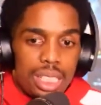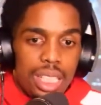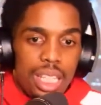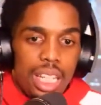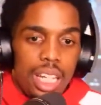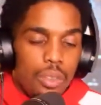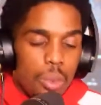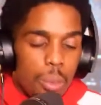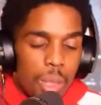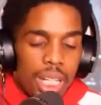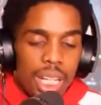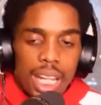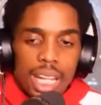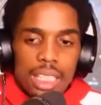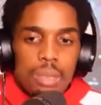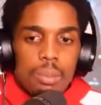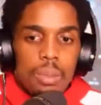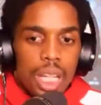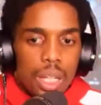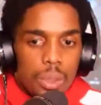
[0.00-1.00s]
everybody asks
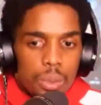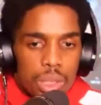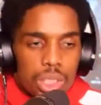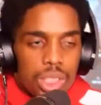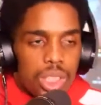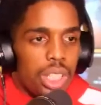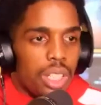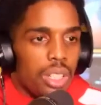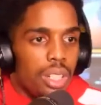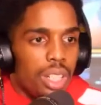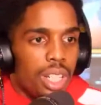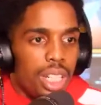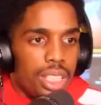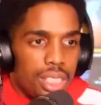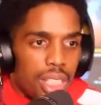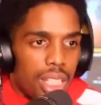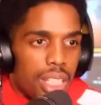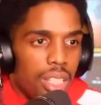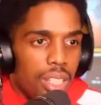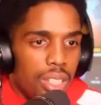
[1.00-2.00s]
me how was jail i
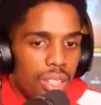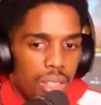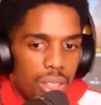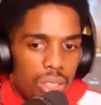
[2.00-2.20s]
say